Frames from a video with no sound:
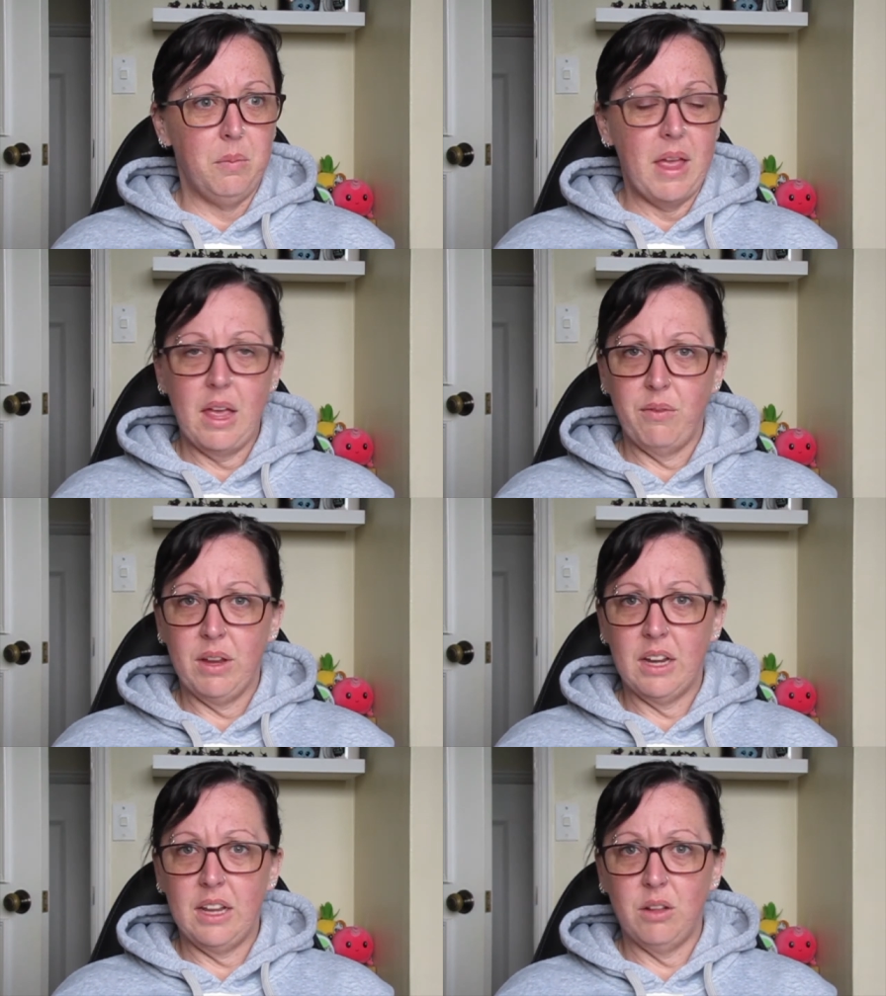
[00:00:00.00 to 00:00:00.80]

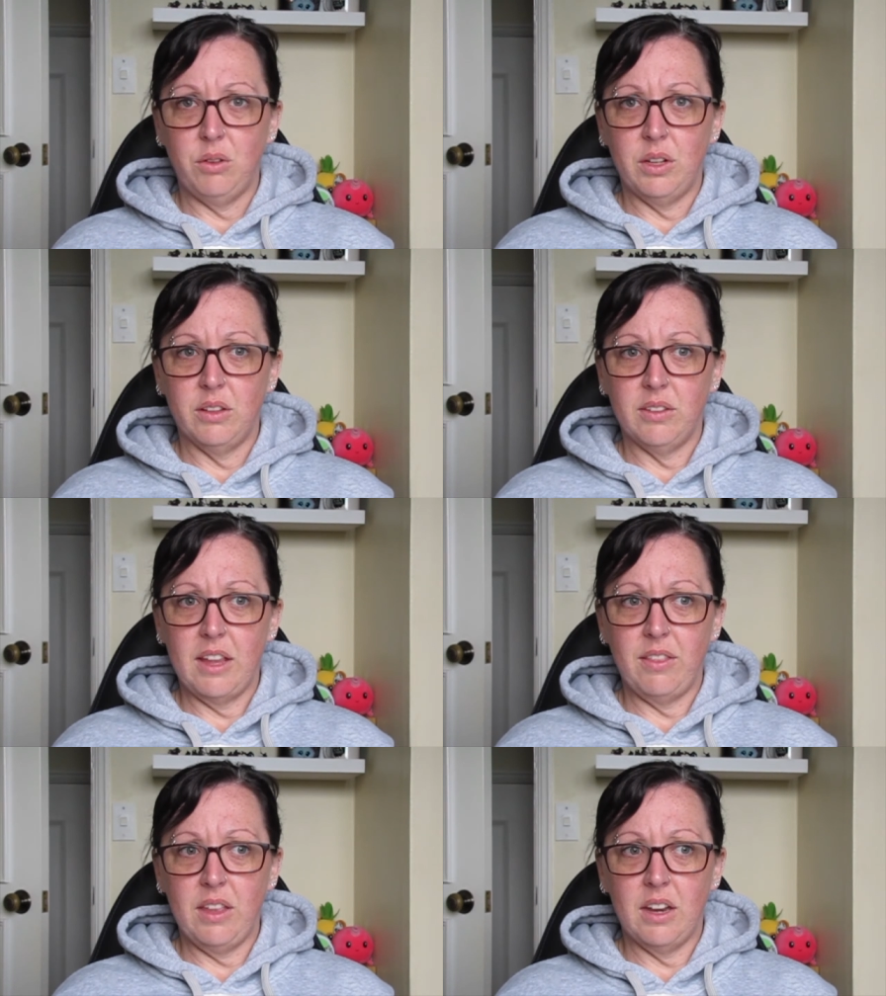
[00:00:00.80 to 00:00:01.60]
having an illness
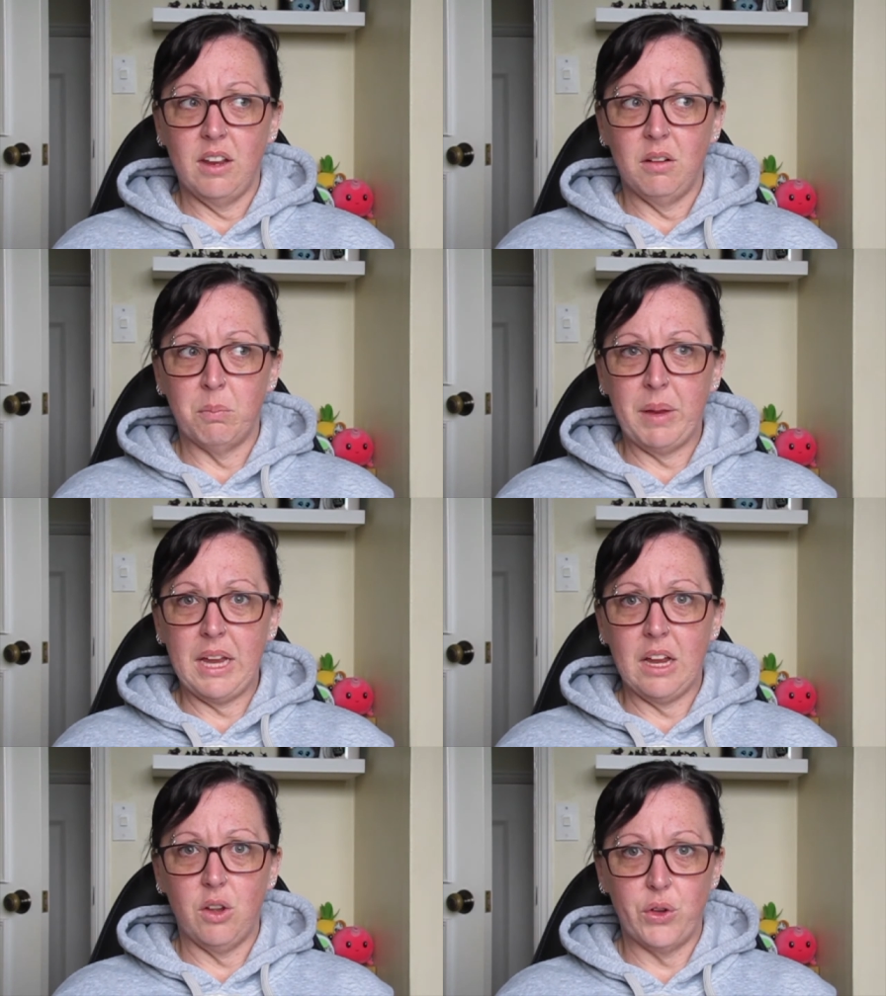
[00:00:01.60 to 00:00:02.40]
and then it
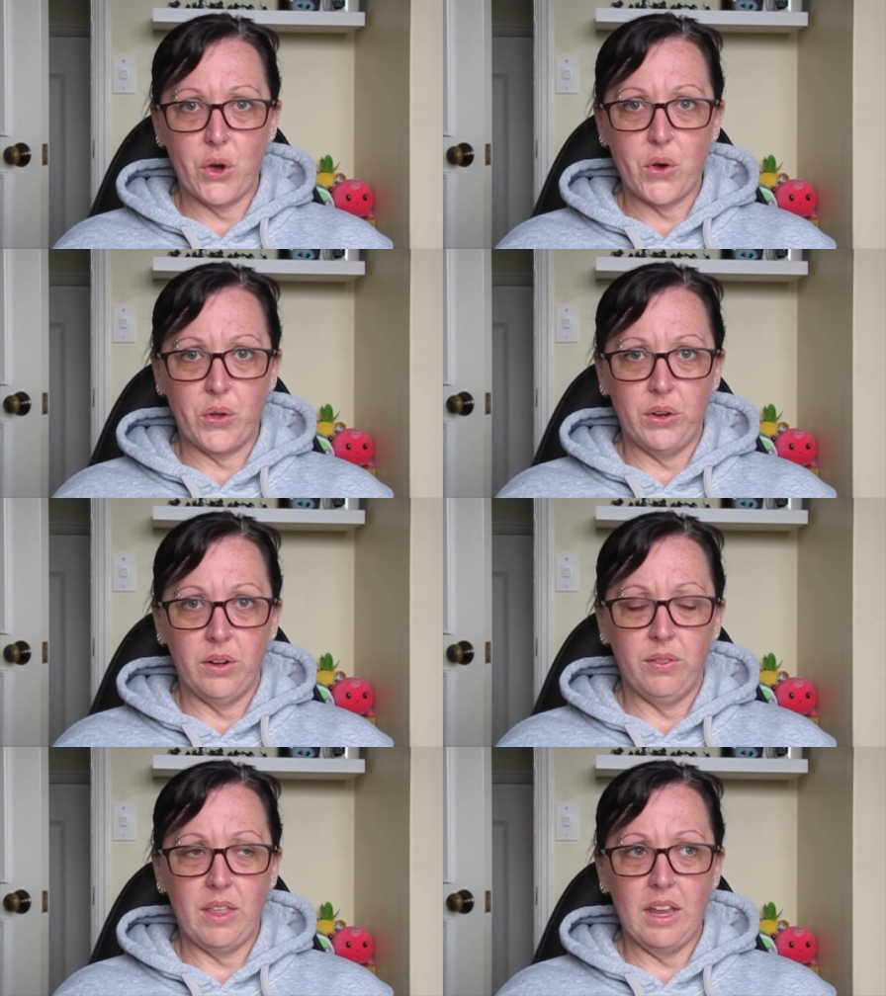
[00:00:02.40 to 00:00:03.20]
being gone,
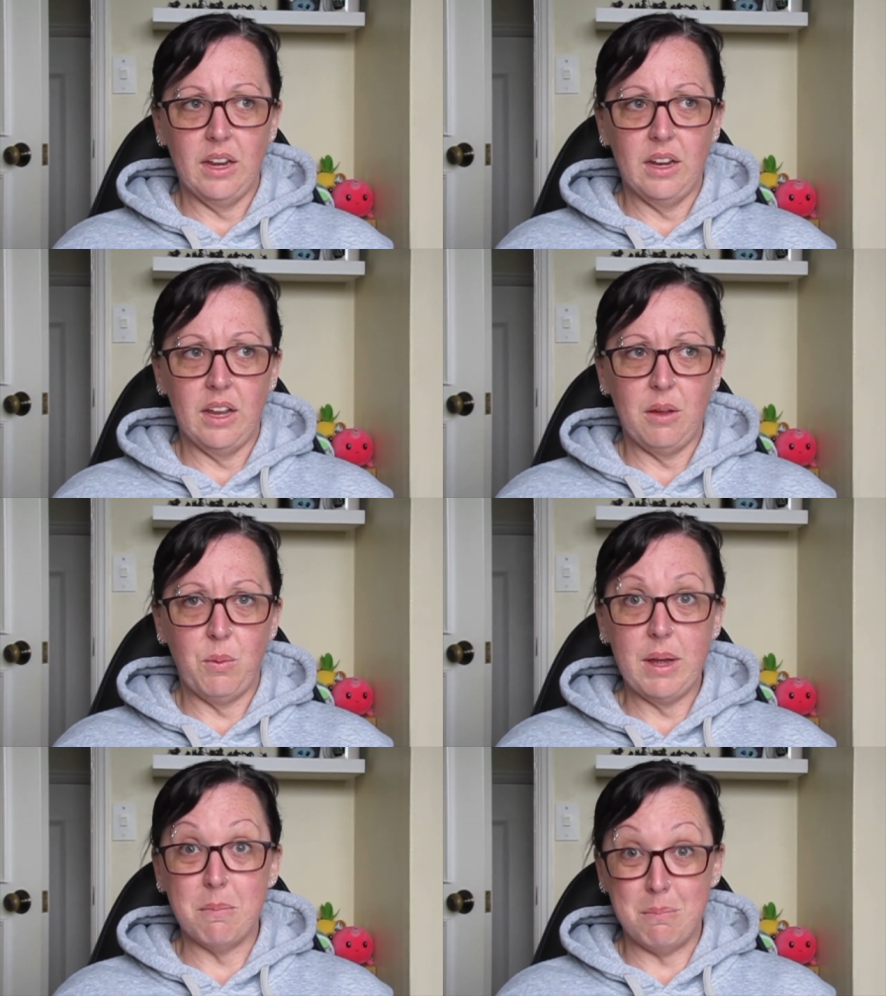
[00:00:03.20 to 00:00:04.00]
that he
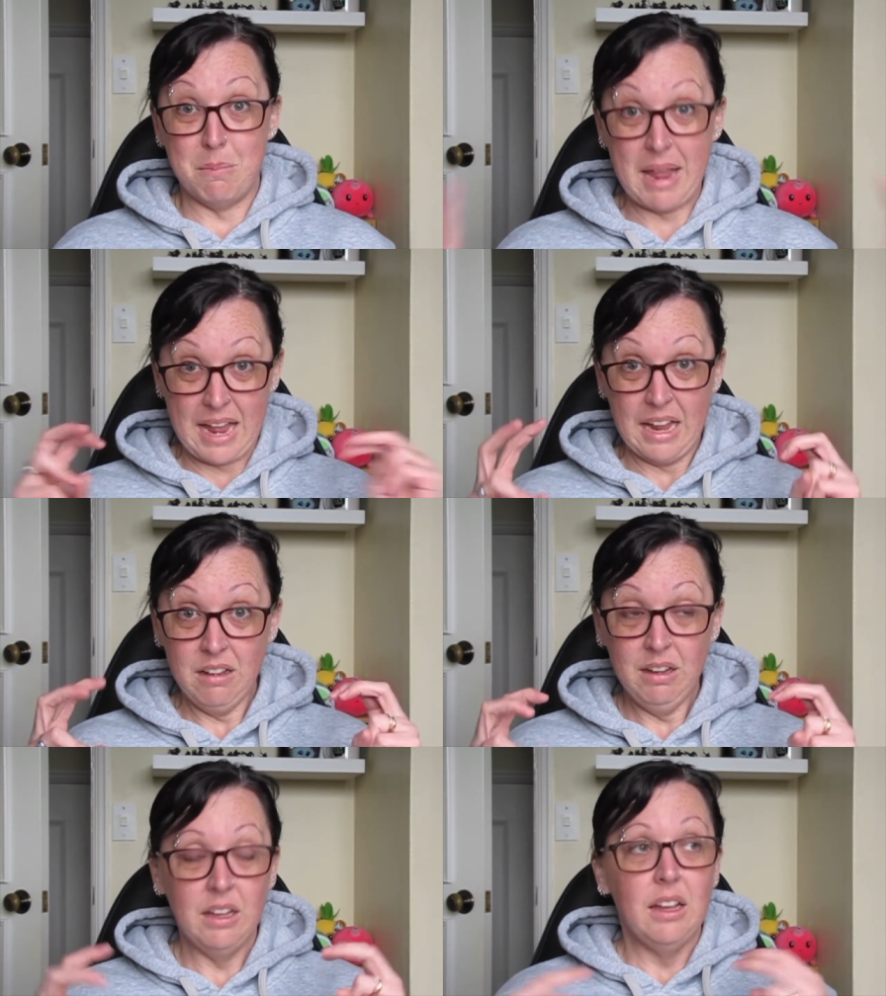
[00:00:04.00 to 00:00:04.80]
went
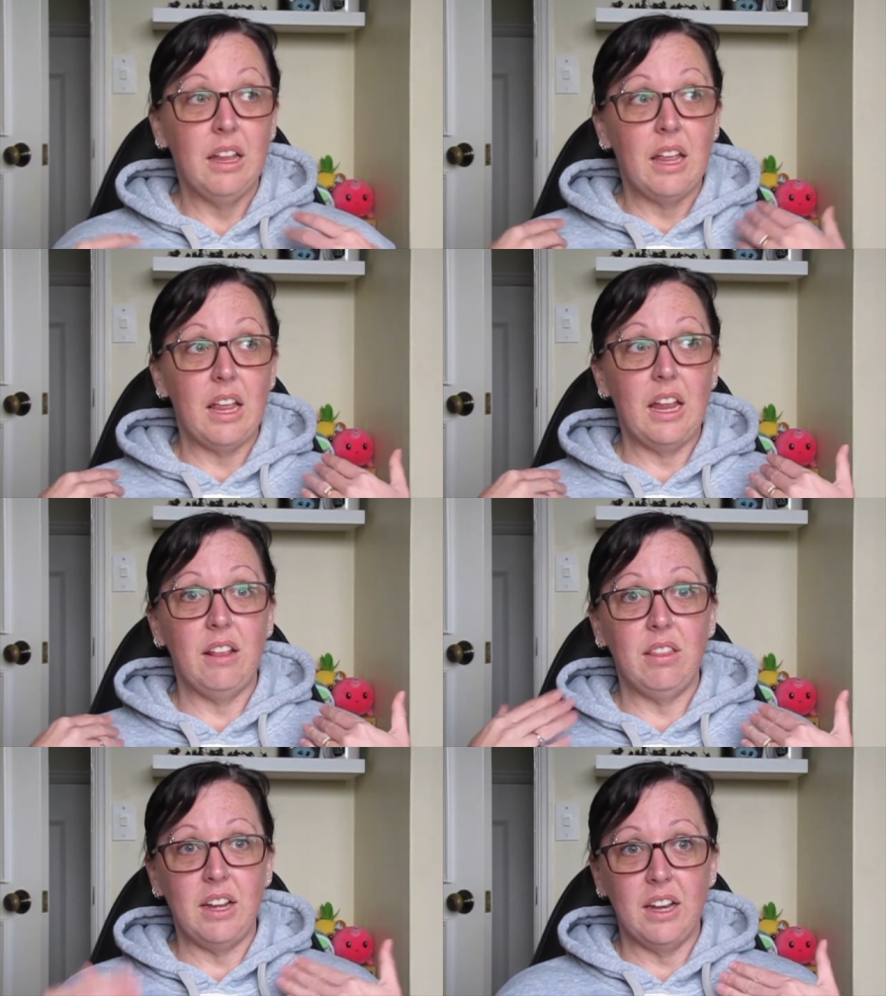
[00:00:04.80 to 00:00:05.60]
mad
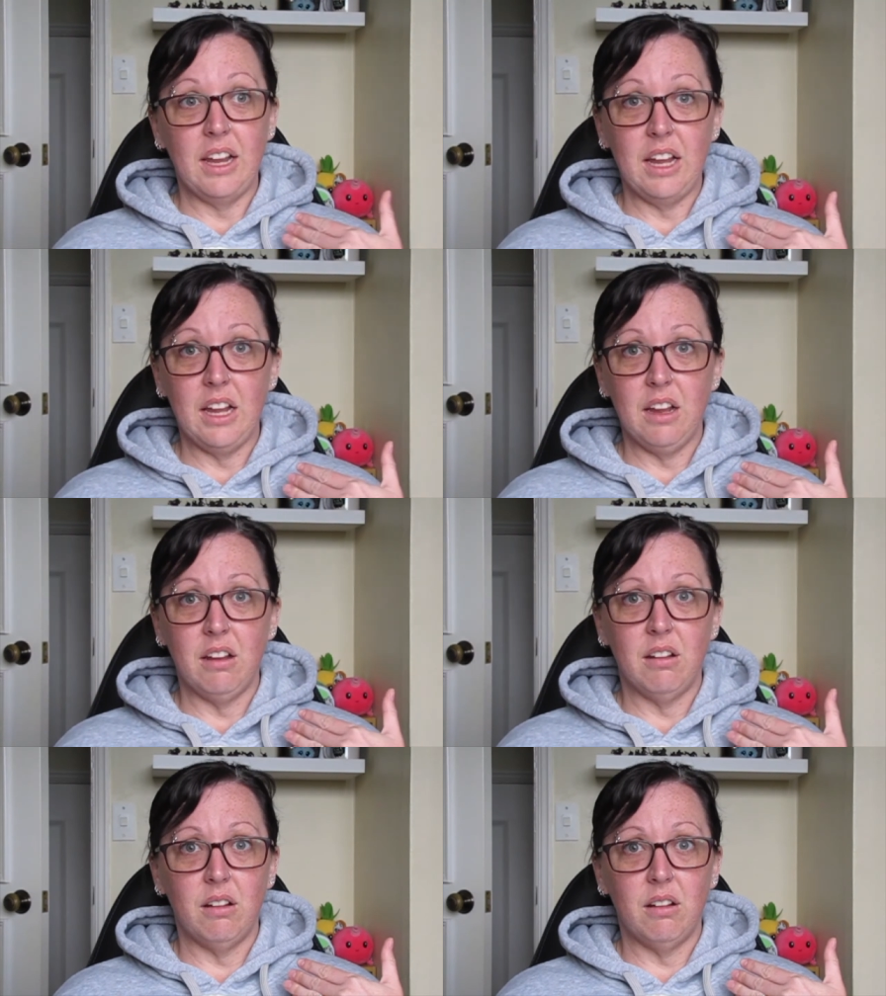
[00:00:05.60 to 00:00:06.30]
and then he